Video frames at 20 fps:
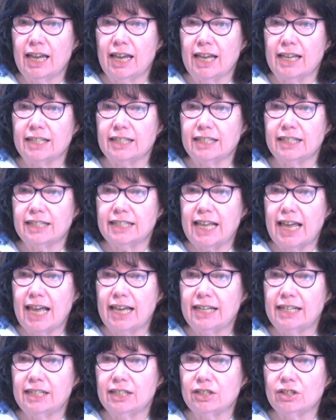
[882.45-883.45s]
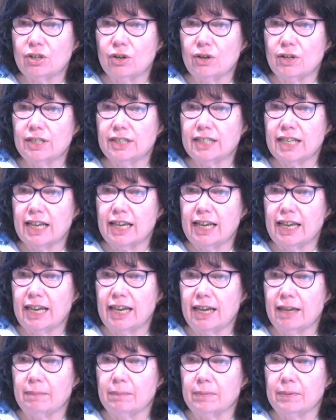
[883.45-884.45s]
as sad and as sorry as I
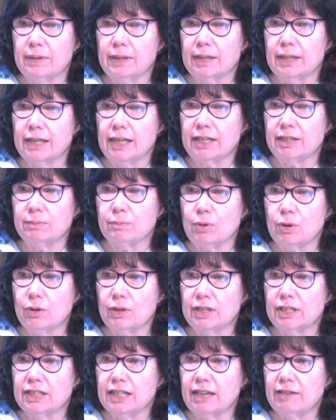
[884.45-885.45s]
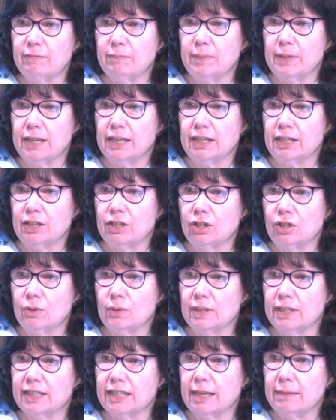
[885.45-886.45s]
am, as broken as I've been, you
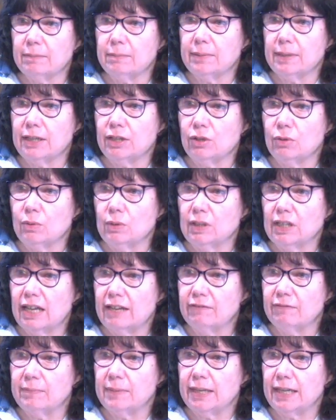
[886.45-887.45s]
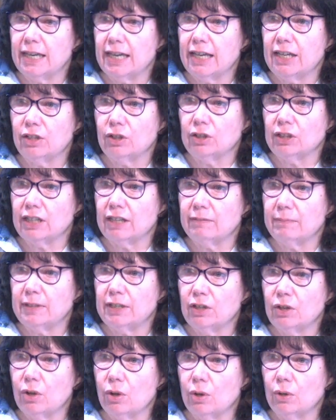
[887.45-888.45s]
accept me and you love me and you'll love me
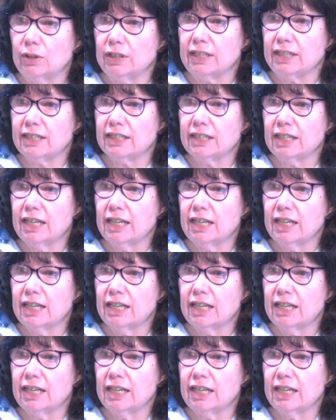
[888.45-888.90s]
to wholeness.